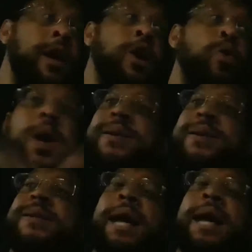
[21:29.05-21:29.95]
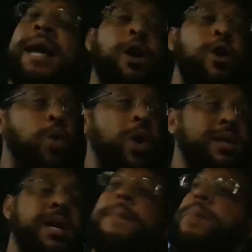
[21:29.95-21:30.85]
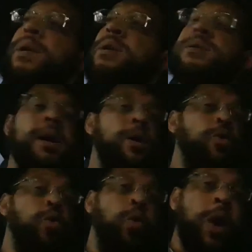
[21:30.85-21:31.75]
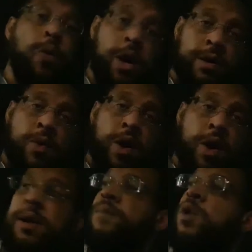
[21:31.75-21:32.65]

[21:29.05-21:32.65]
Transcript: we decide what companies we want to market,